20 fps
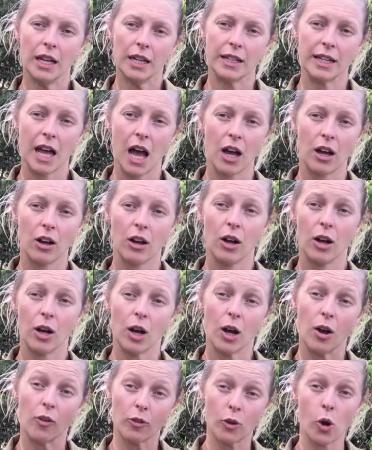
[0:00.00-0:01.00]
Now,
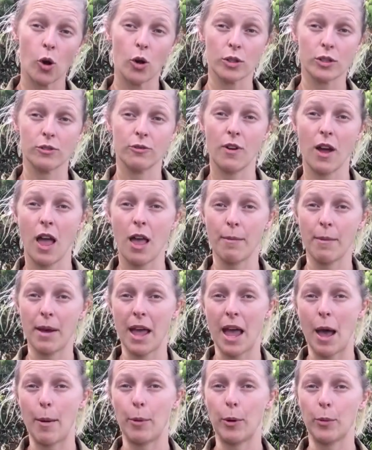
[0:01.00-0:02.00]
of course, a fire may
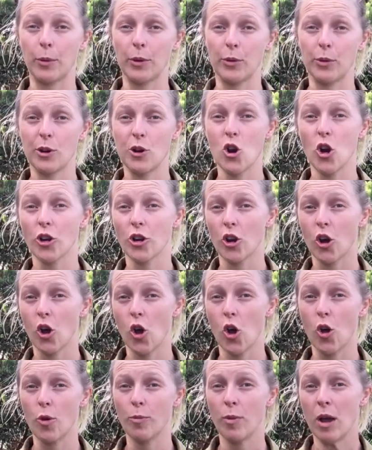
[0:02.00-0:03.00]
happen when you are not at
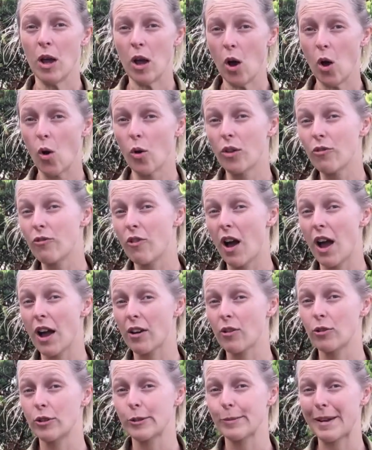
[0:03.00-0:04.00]
home, or that fire
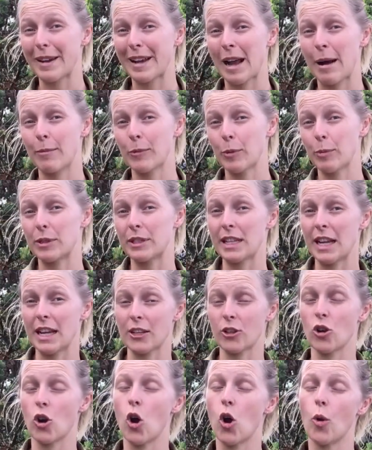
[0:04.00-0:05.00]
crews may come to
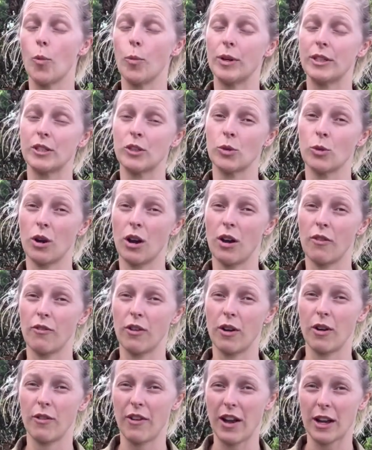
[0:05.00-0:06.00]
protect your home once you are
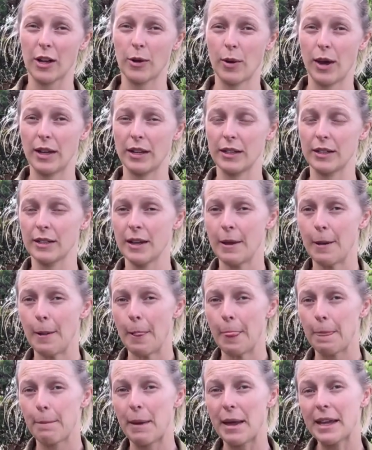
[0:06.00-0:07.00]
evacuated.
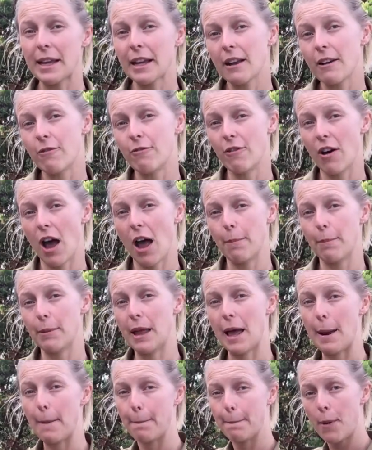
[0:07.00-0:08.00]
Making a fire
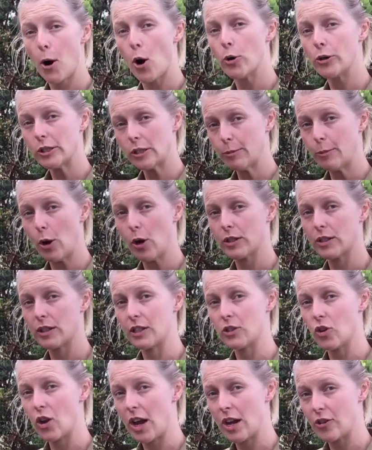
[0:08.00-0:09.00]
plan post box
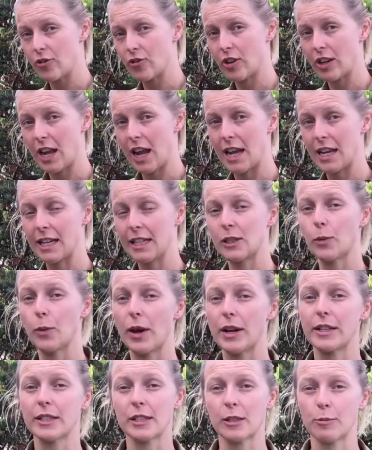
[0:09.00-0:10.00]
at your entry gate is a
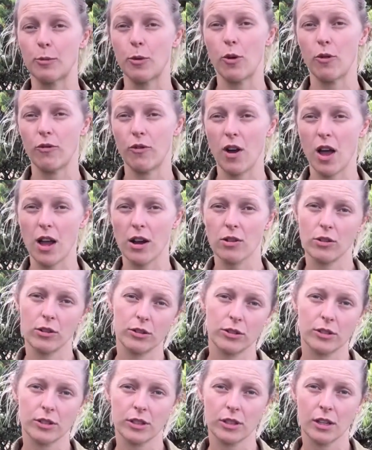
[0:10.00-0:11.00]
way to support fire
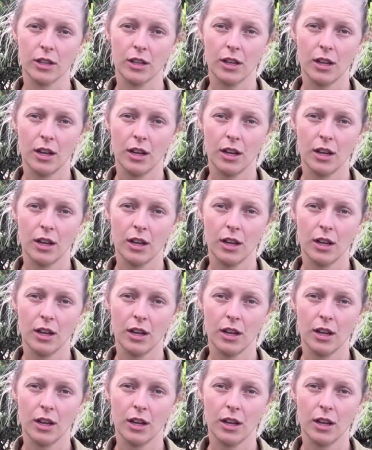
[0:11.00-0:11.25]
crews.